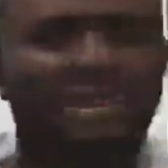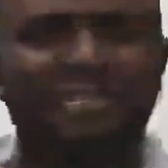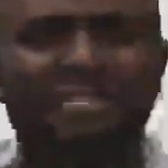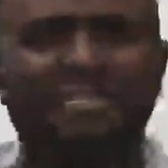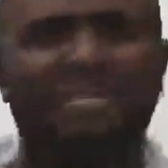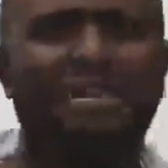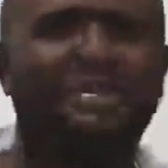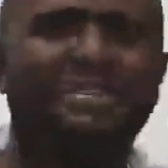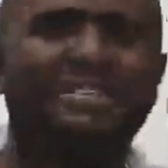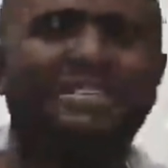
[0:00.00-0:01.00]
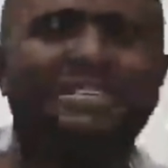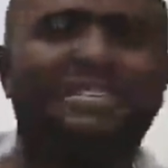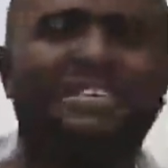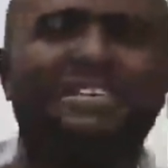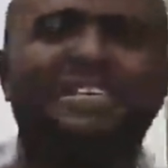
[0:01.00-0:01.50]
kilometers per hour.
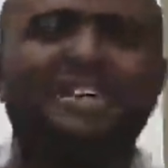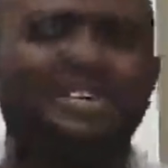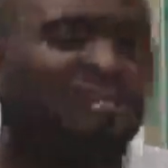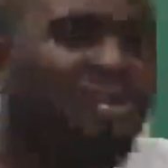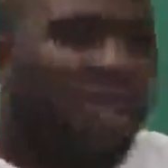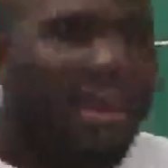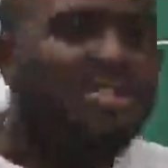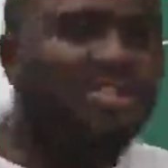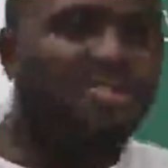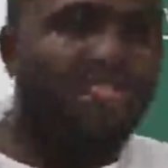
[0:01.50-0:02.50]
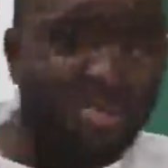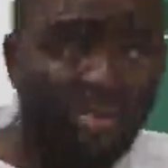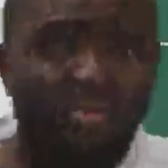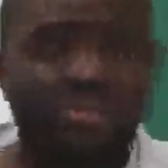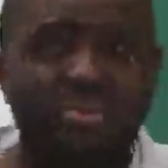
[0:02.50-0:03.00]
So why should
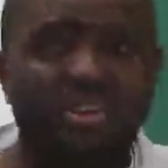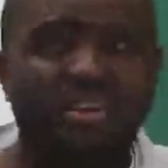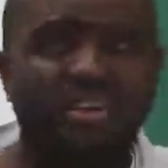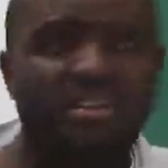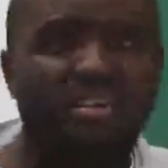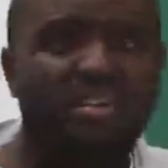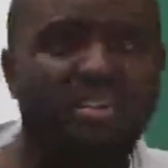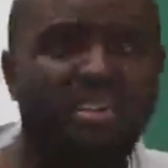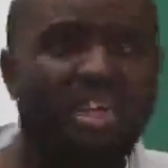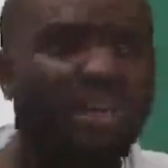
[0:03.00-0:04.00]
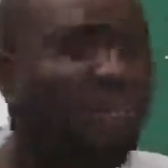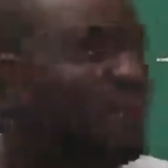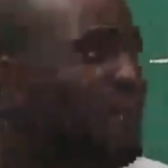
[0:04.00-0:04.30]
you now